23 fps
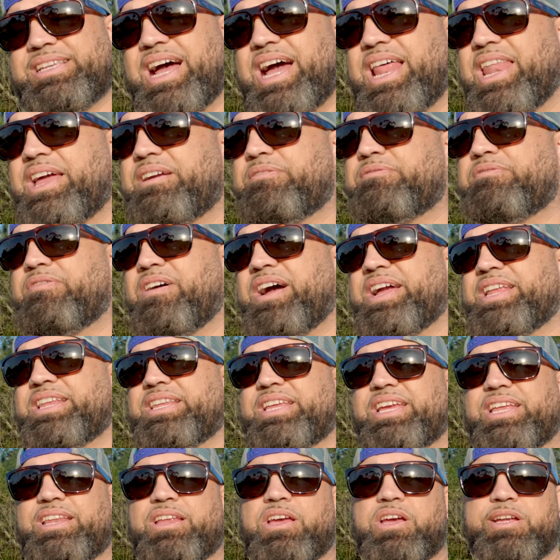I like
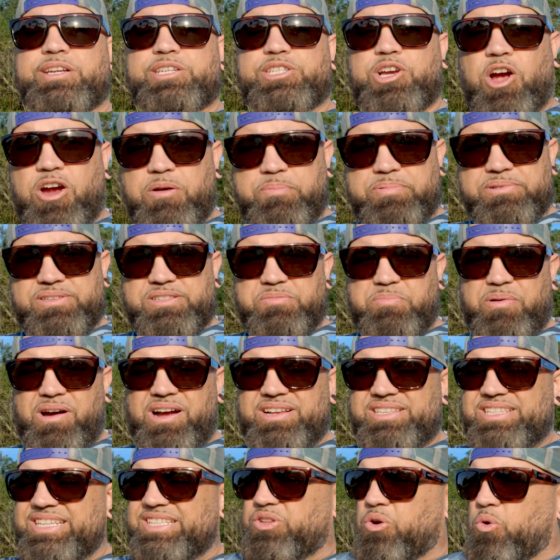finding tarpon
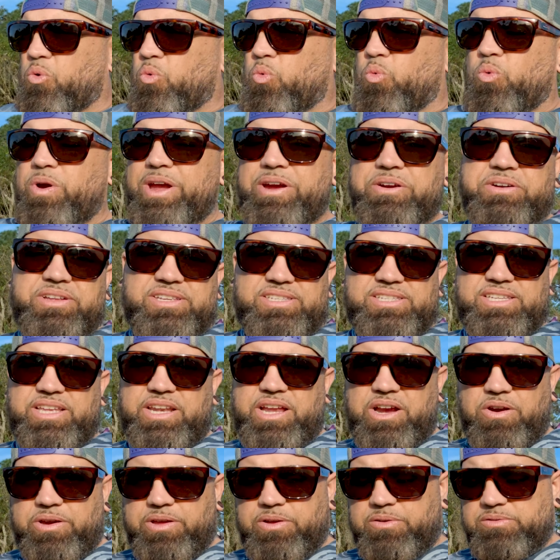spots in the weirdest
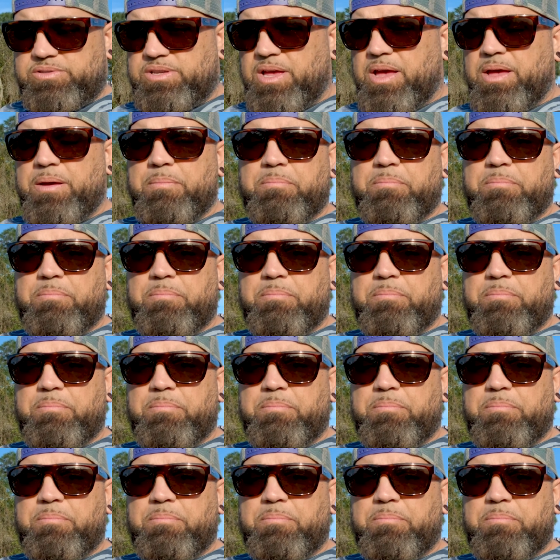scenarios,